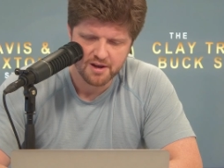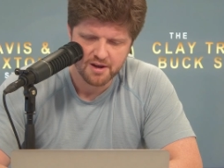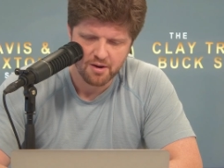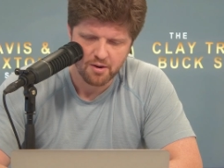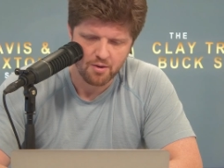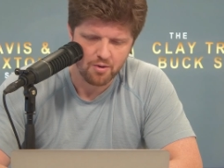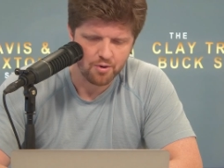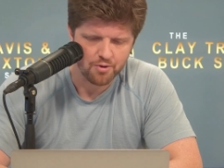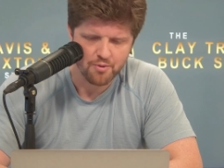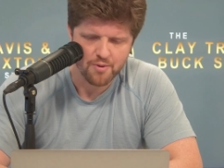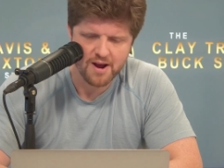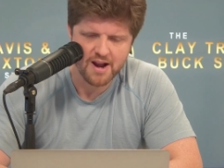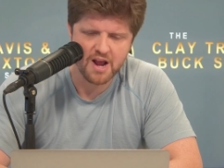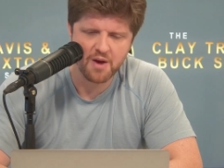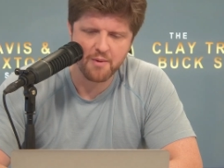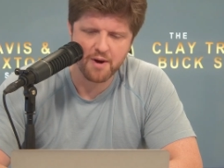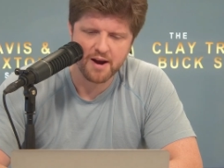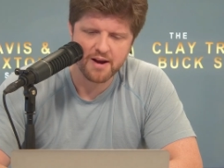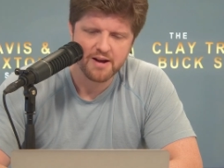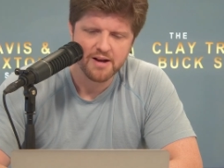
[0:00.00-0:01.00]
older.
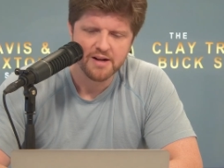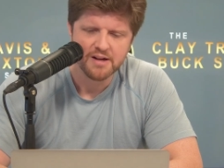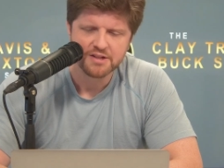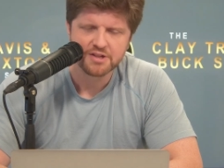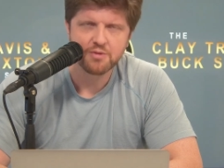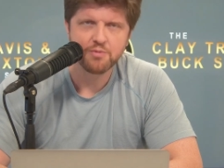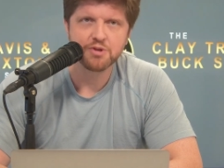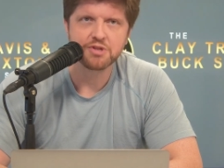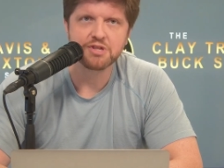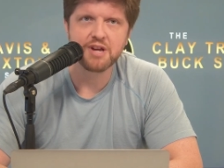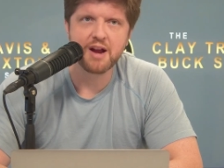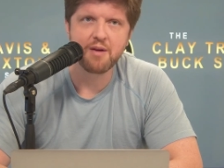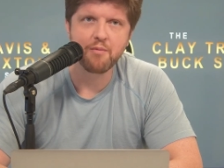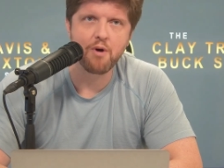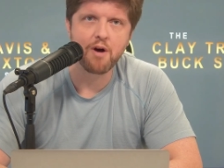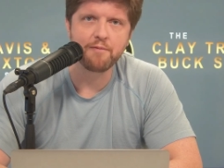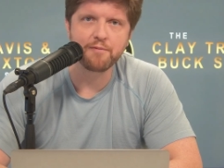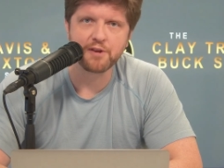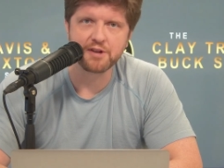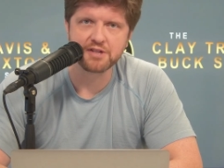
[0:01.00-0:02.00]
Anyway, so we'll say
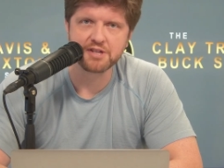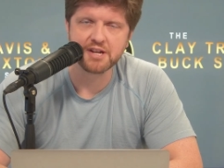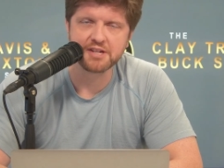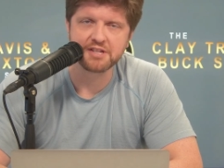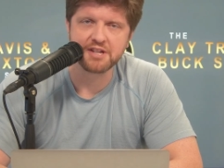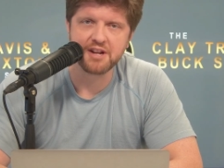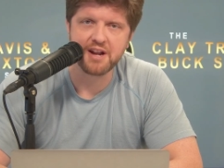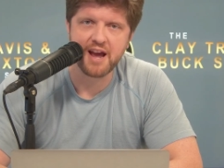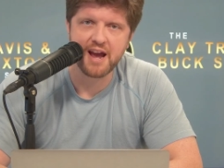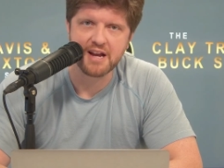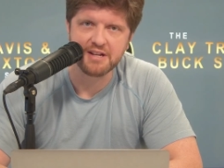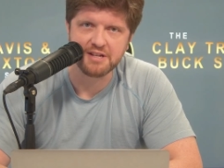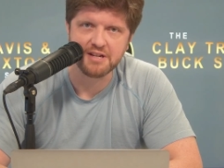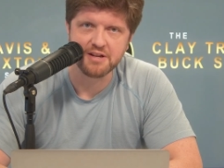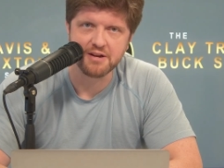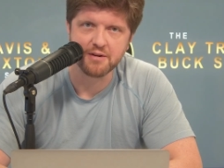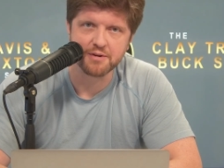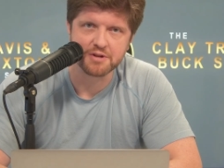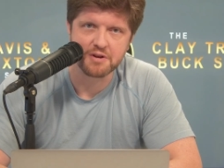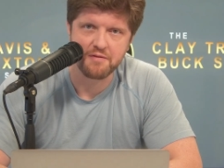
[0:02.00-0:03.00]
roughly 16 to 18
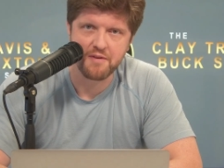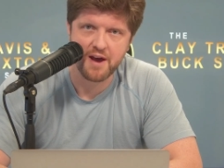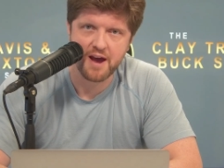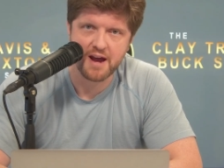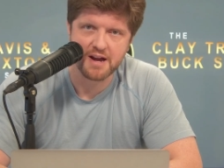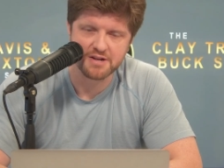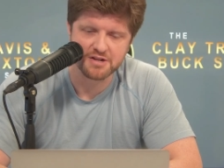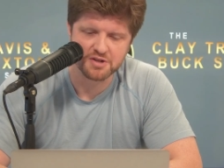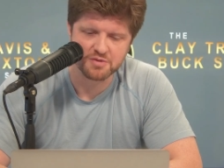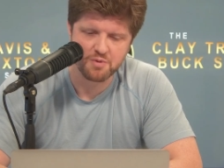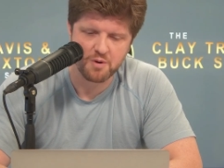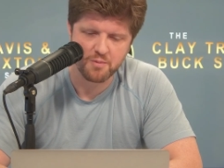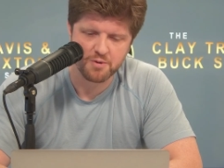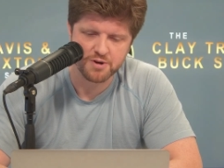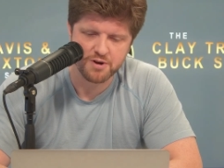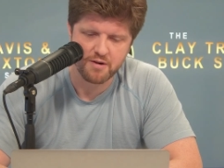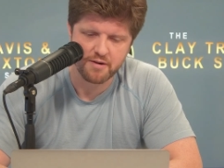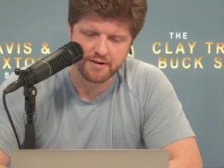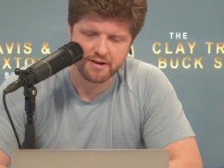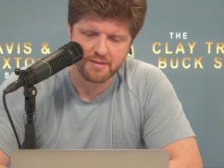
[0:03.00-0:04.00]
years of age is what we're
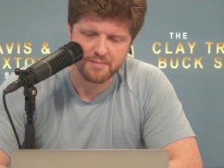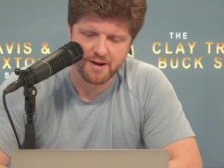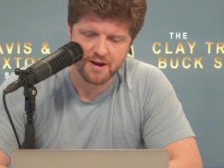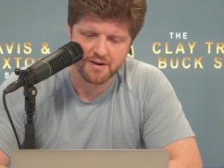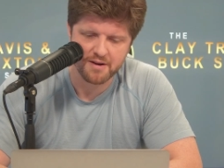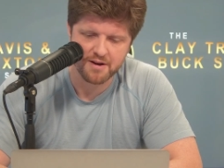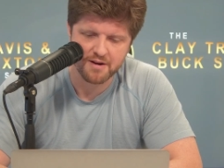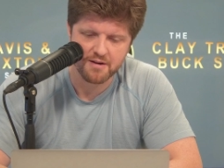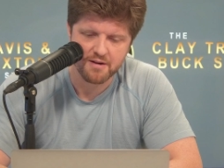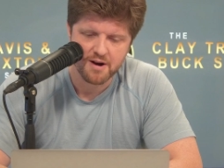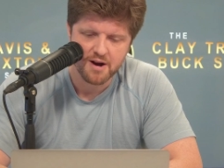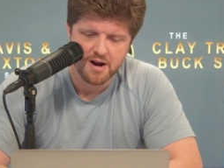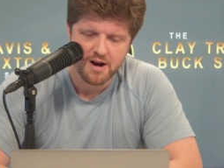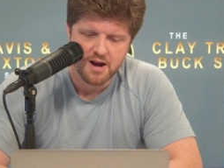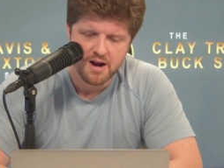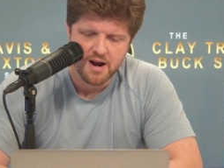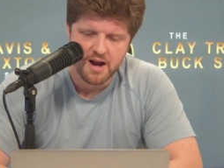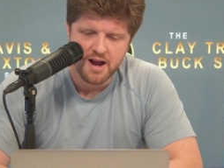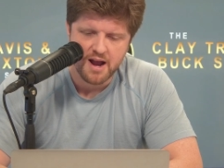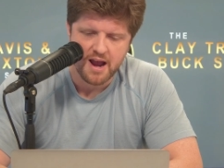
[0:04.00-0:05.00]
talking about here.
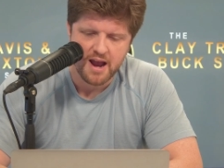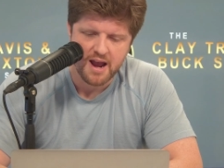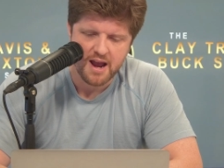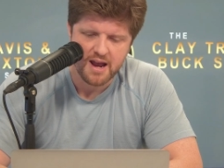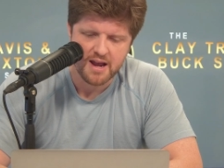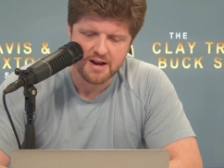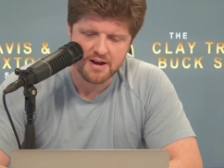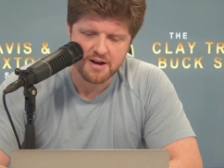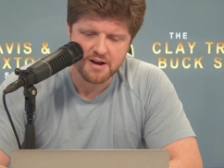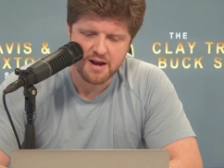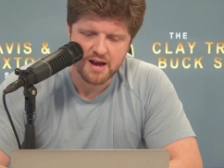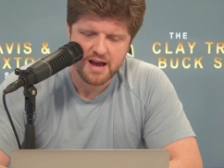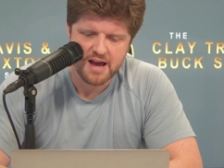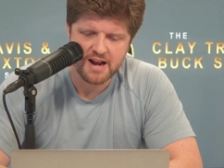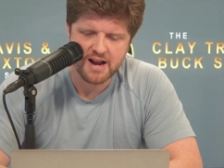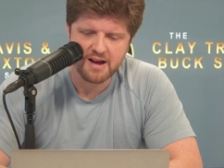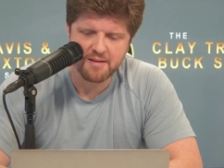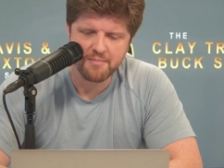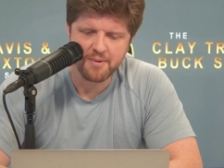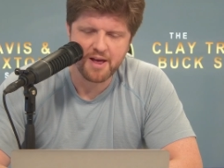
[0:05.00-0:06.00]
And and
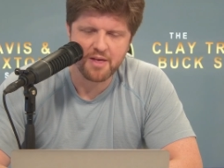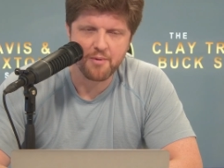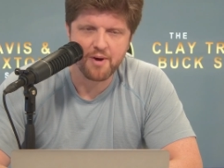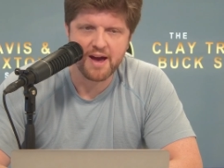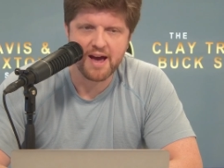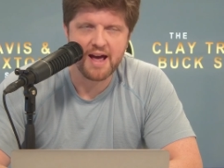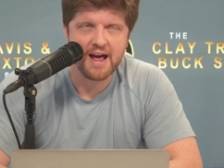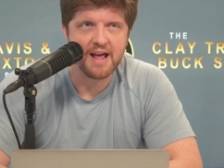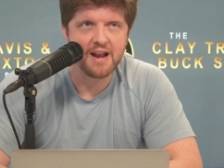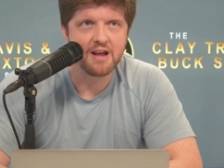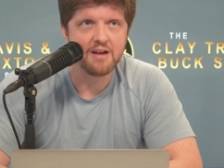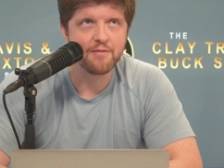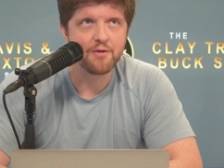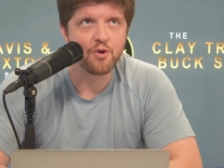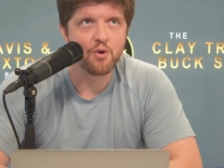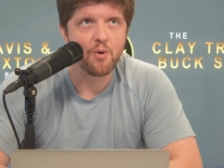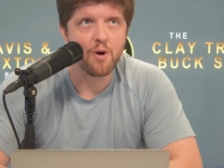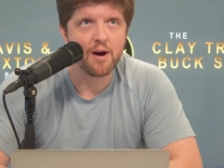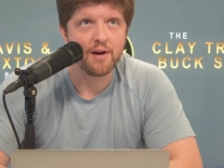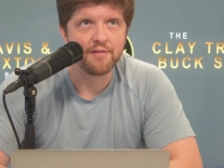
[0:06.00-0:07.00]
uh, by the way, any of
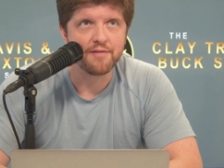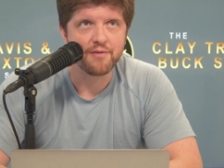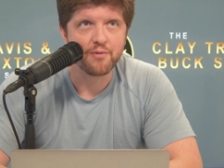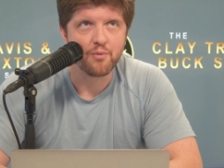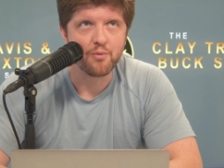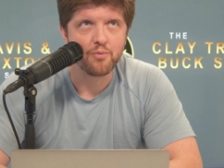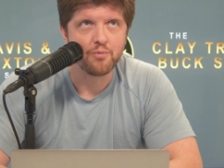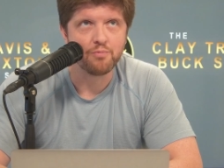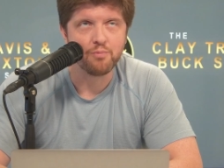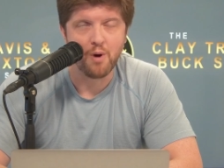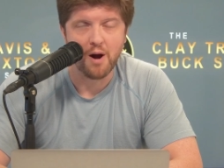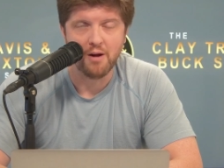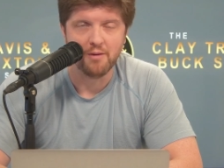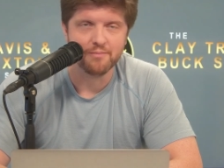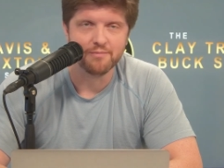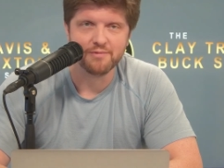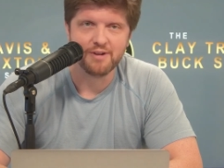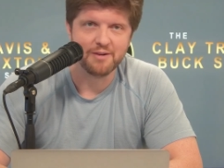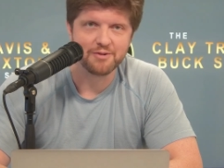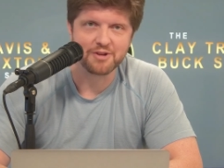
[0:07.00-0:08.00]
you who have who, well,
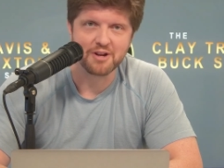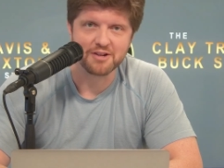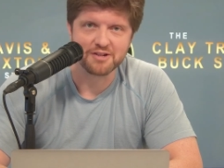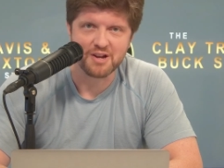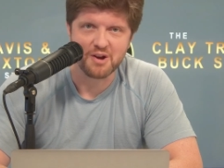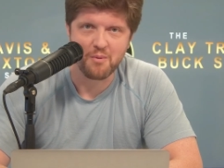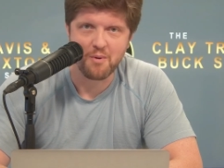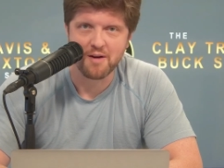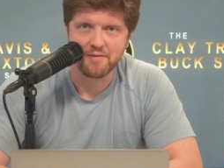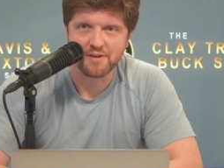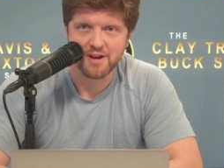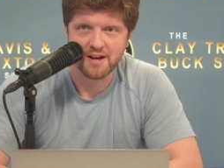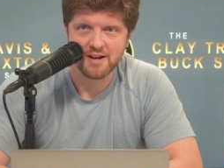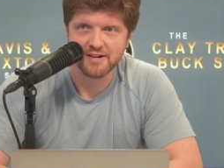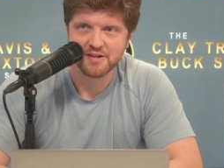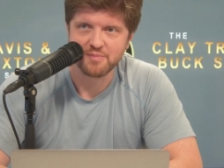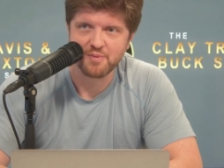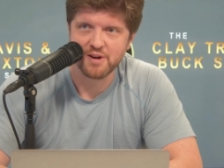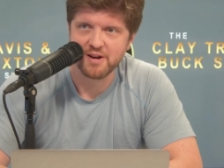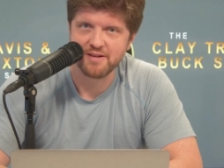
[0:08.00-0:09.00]
I was going to say who have
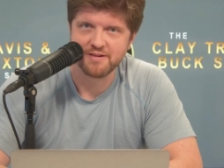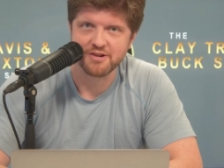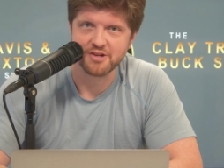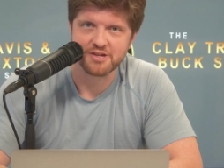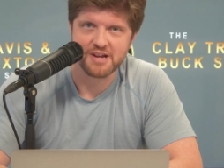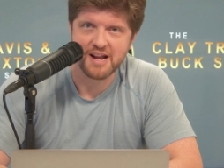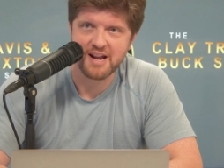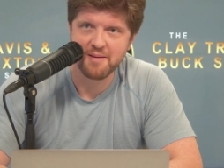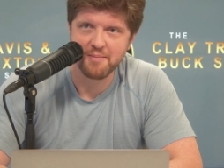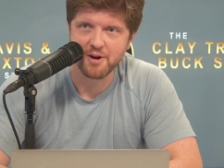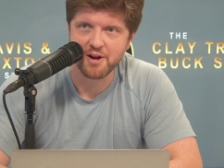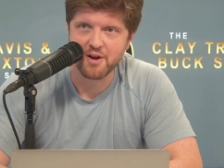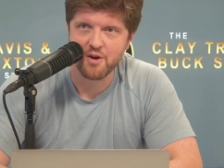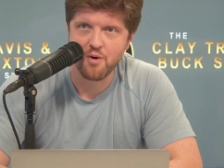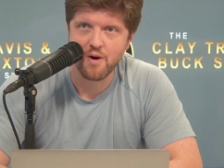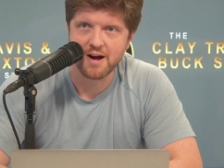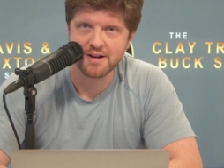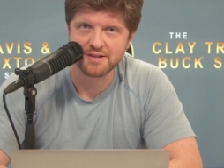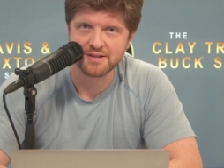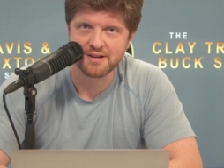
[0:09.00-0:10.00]
kids, but just anybody who
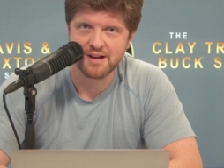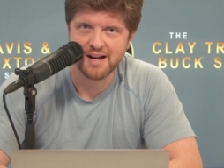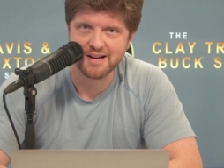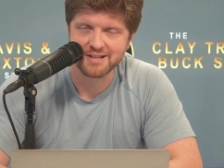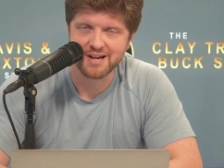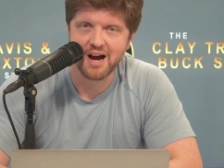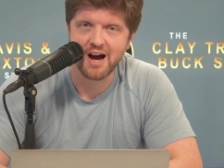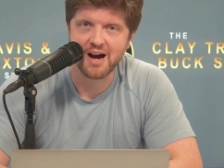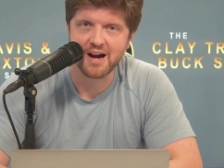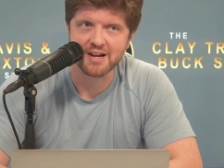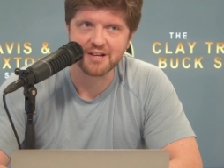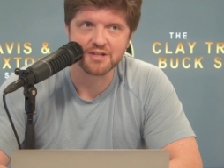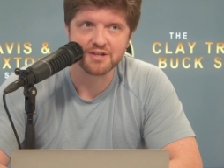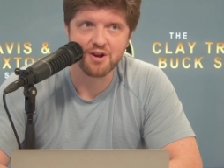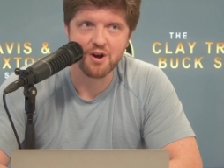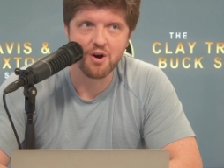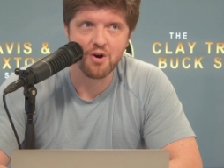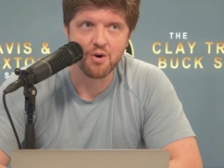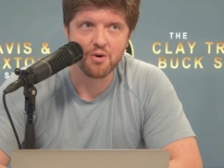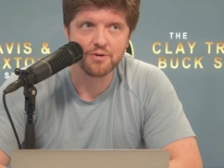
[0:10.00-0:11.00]
has has eyes
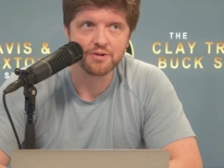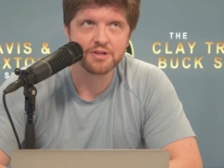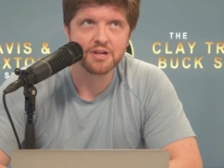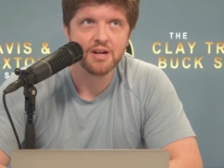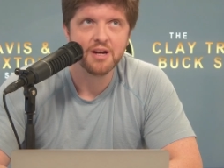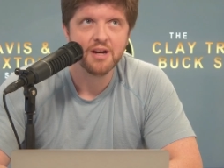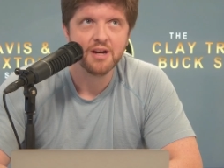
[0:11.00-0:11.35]
knows